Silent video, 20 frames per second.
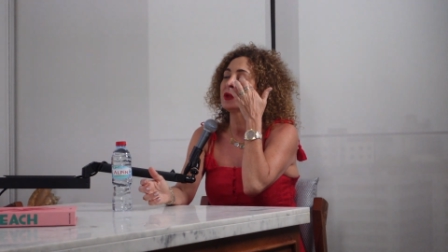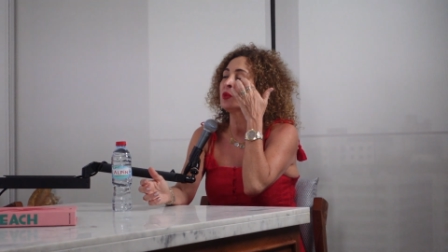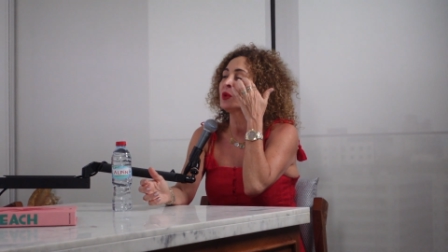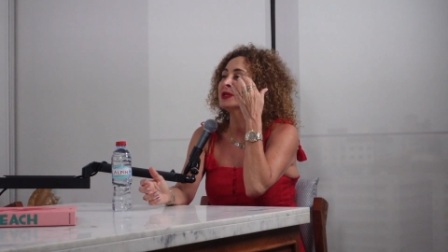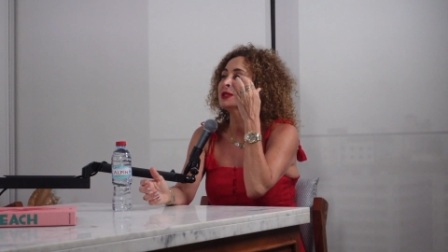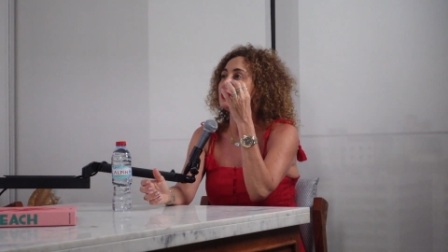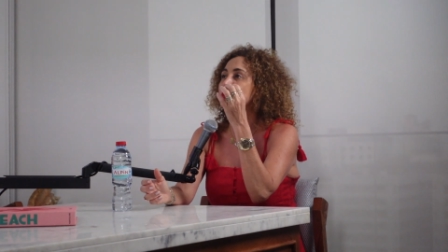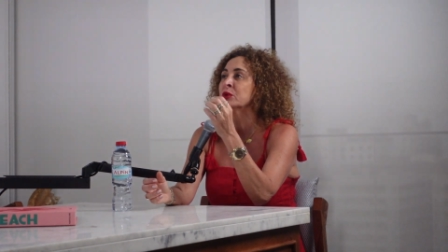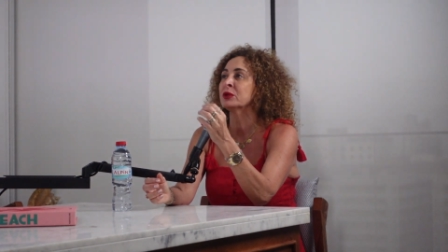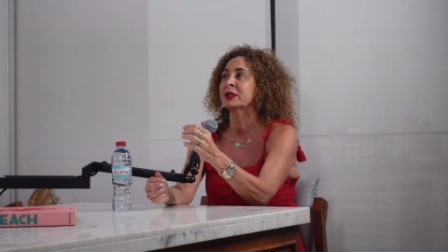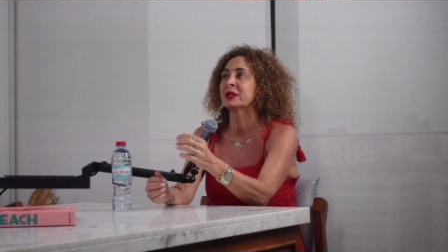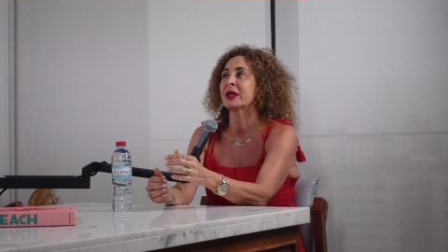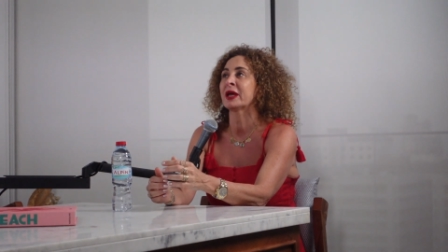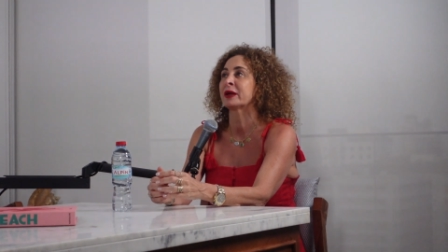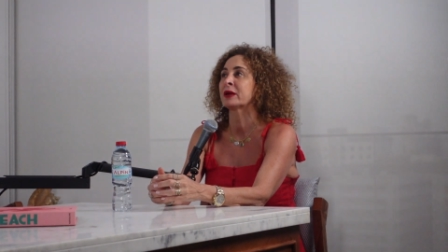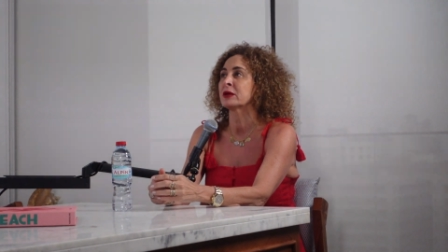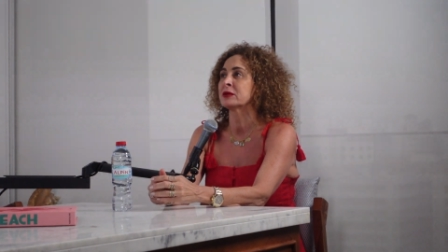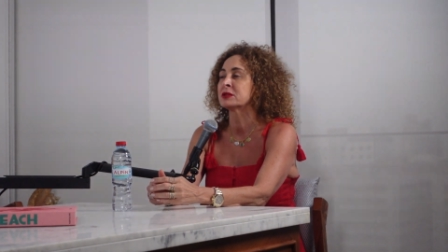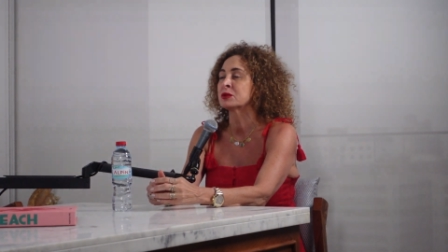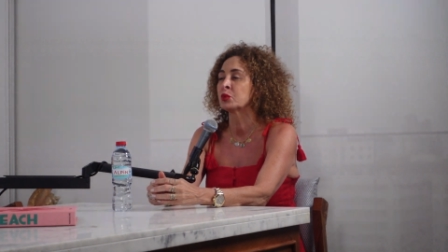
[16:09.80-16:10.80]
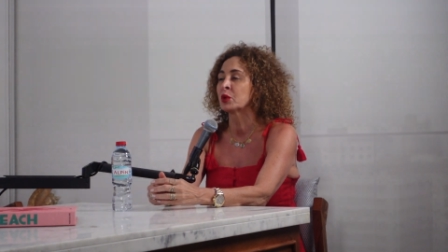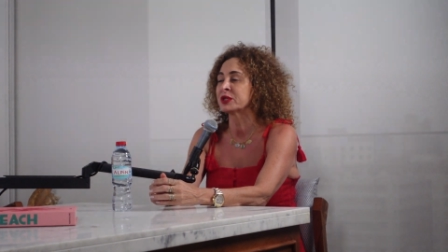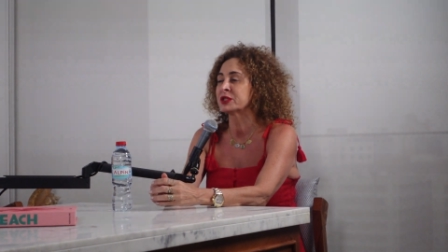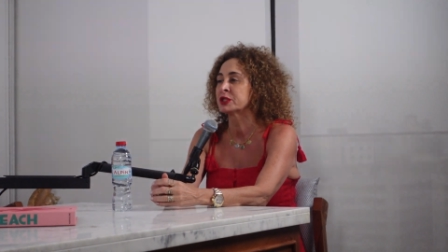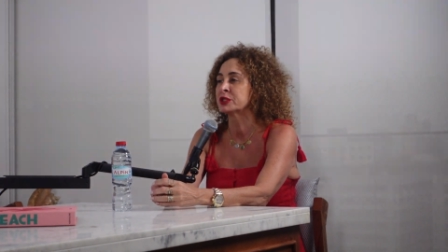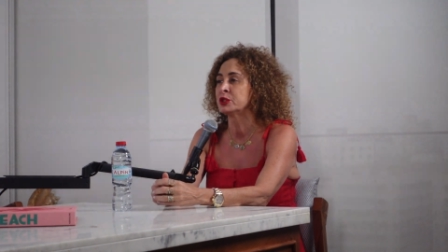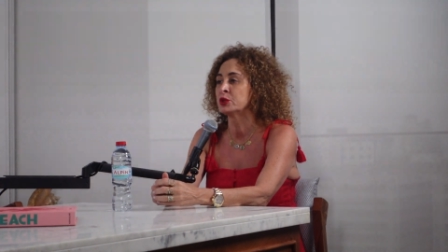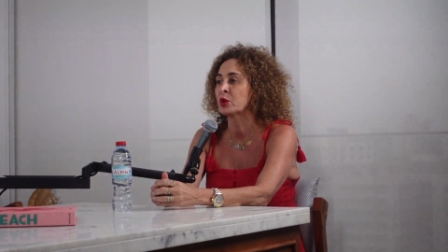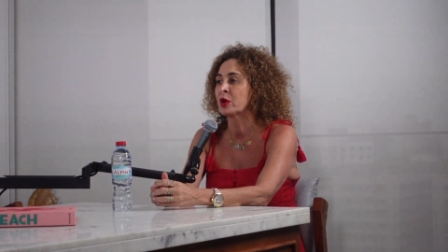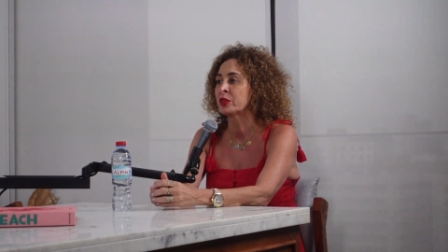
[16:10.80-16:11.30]
it wasn't really like what
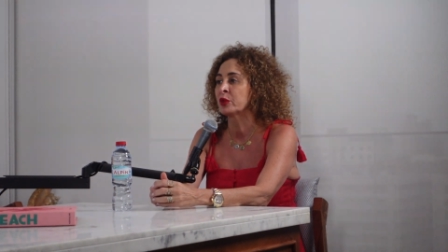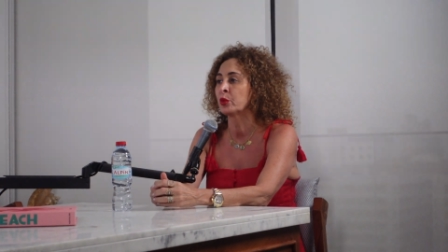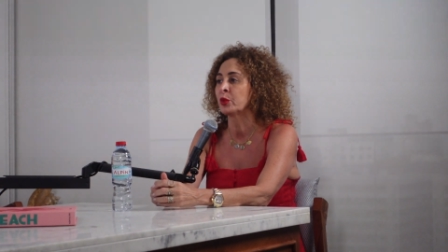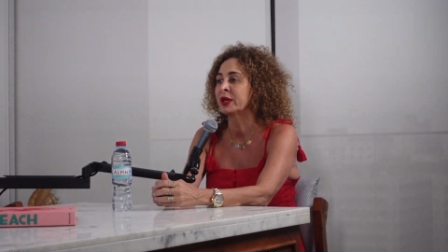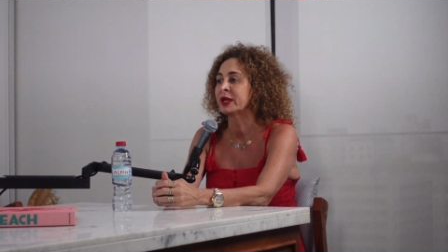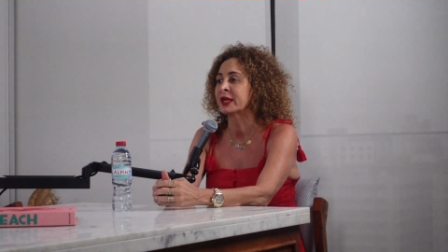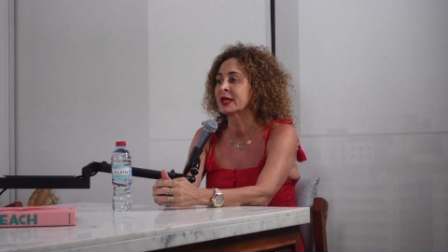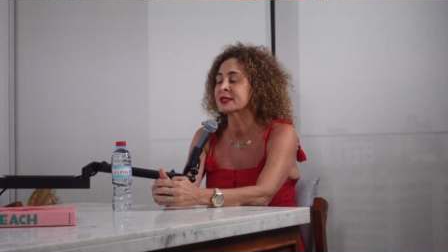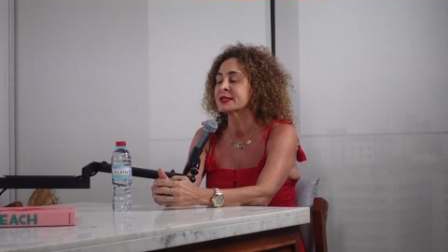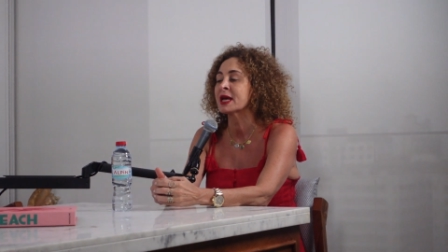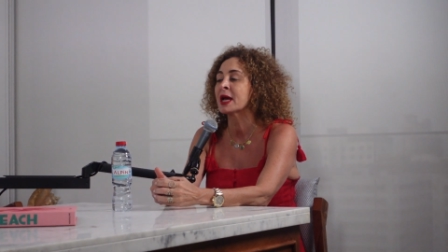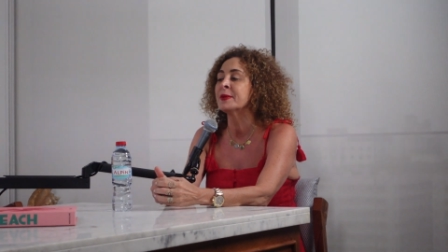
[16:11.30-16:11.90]
to do on the weekends.